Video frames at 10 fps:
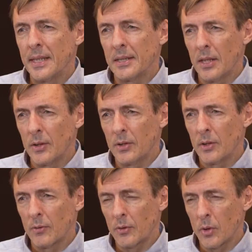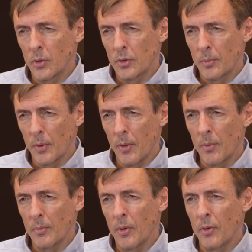There is, of course, the
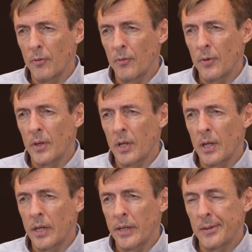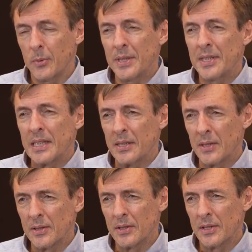problem of uh,
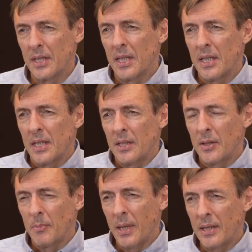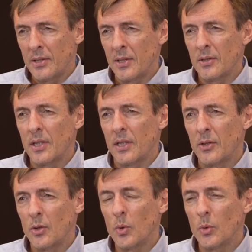resistance. The medicines that are
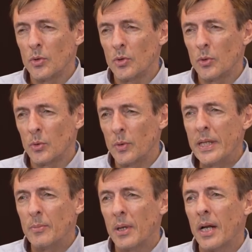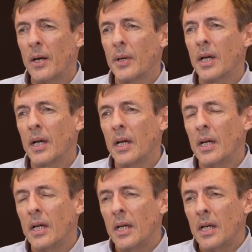used to treat malaria
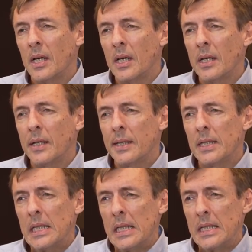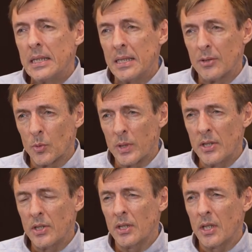uh, in this
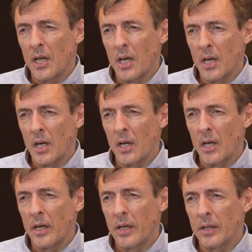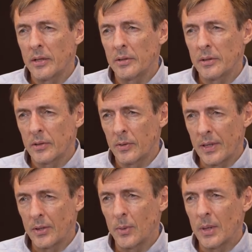region are uh,
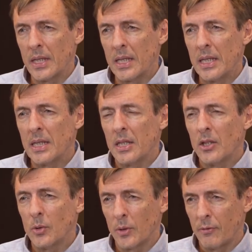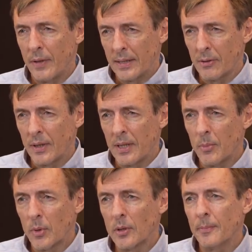gradually not effective
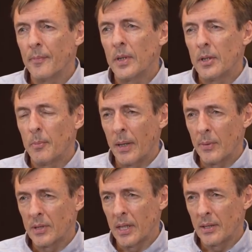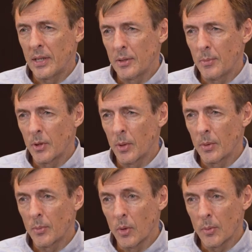anymore. The parasite is
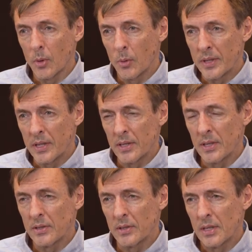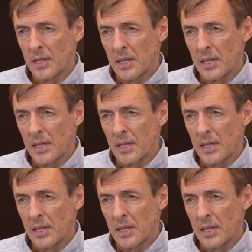becoming more and more resistant.